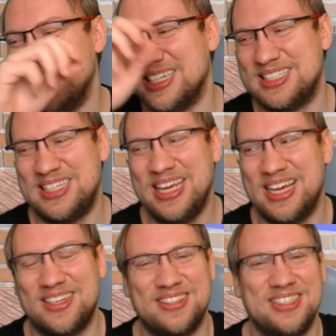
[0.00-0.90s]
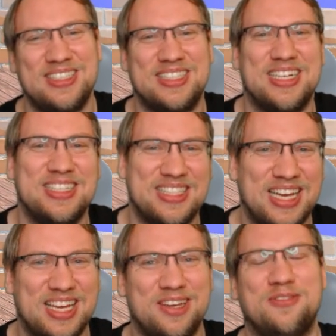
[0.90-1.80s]
Stay healthy, stay
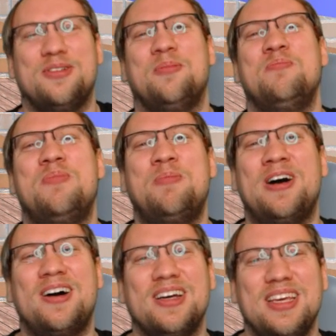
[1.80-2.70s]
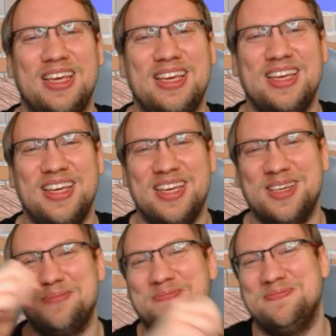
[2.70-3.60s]
safe. Bye-bye.